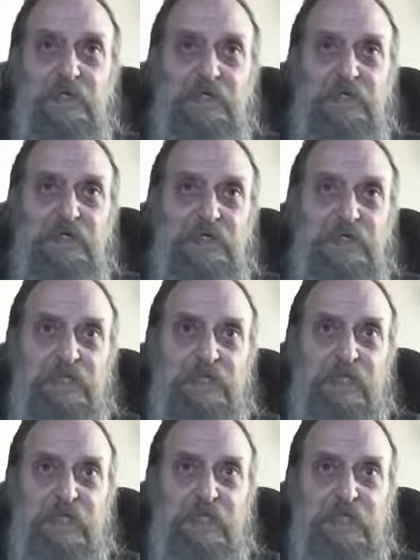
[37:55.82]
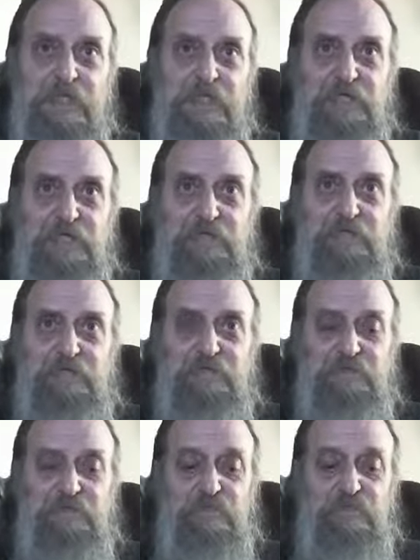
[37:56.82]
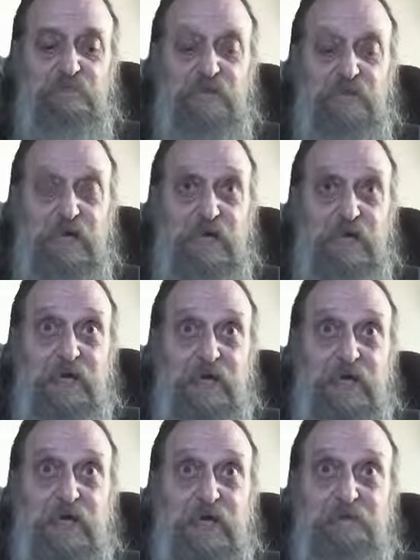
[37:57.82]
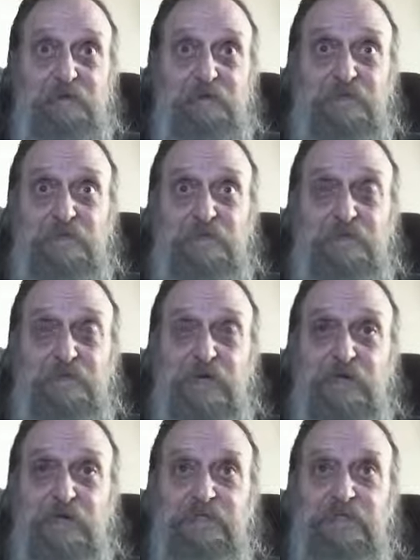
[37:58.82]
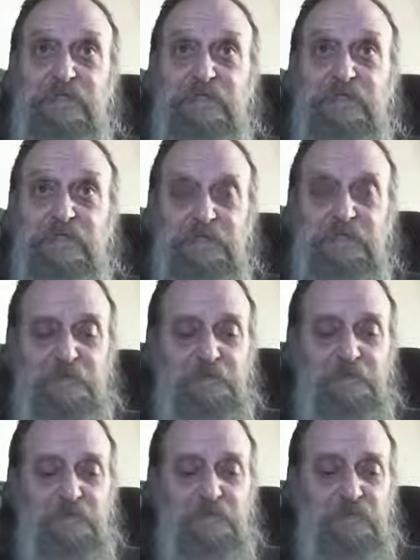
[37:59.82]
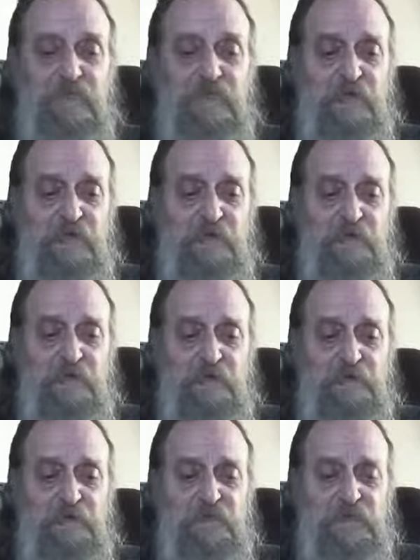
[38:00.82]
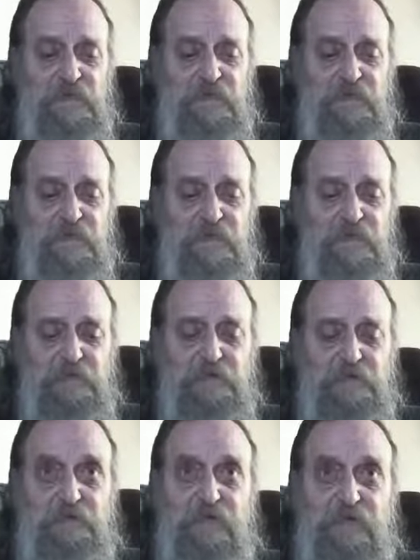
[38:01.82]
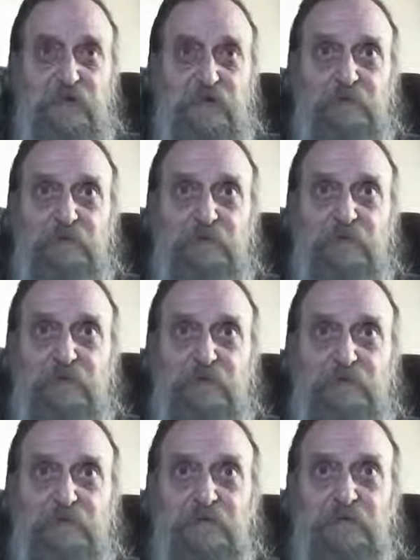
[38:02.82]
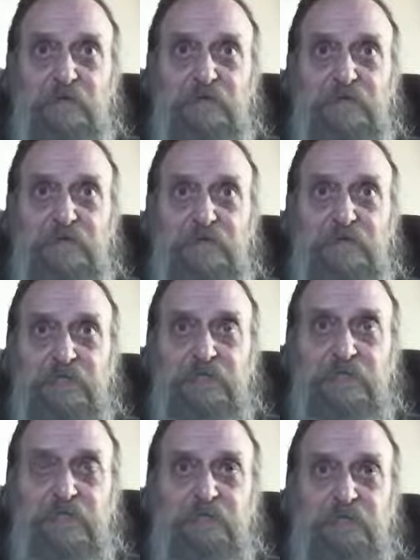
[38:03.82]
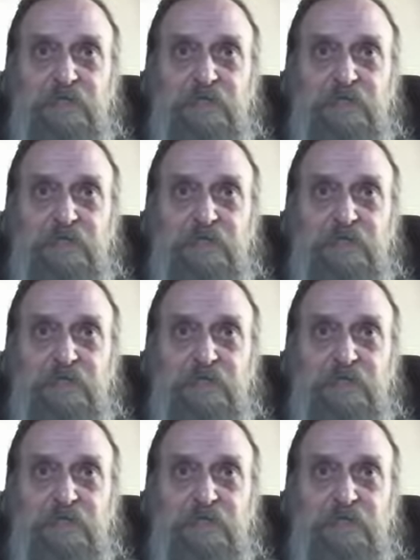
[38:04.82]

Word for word: Six A is about half of it's about the uh, the uh, parable of the virgins, the ten